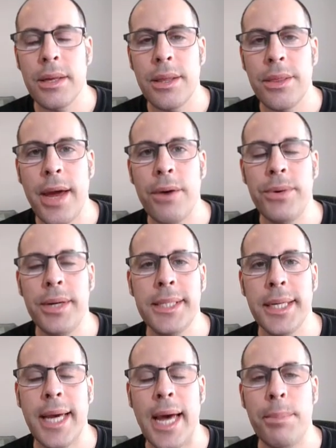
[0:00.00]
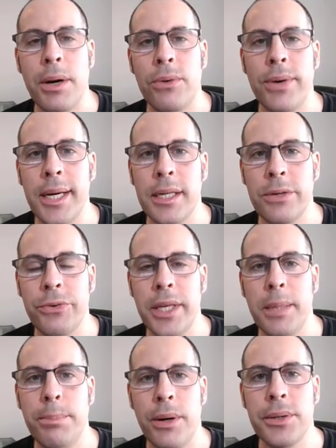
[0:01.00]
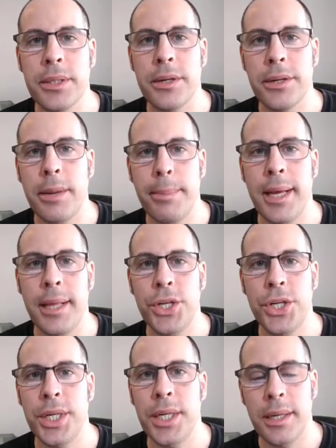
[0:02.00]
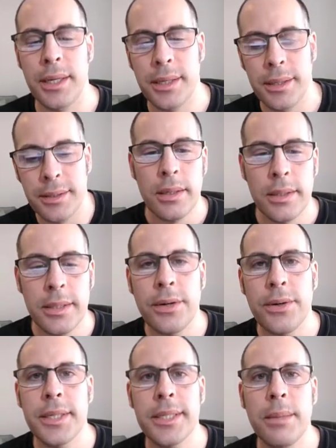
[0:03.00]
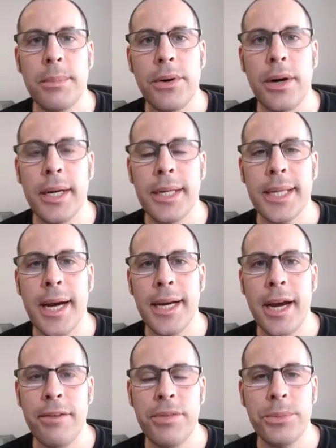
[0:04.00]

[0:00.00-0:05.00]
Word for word: That recent capital raise really bolstered their balance sheet. So to summarize, I have